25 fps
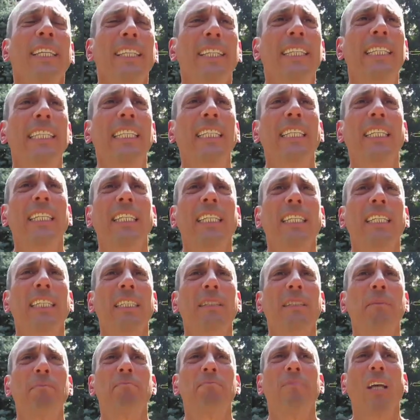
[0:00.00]

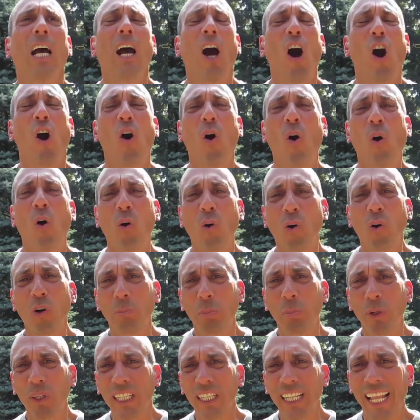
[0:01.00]
the
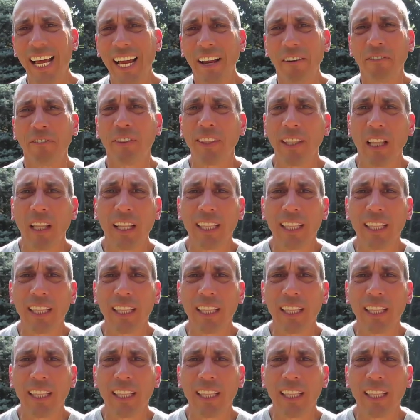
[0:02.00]
horrible life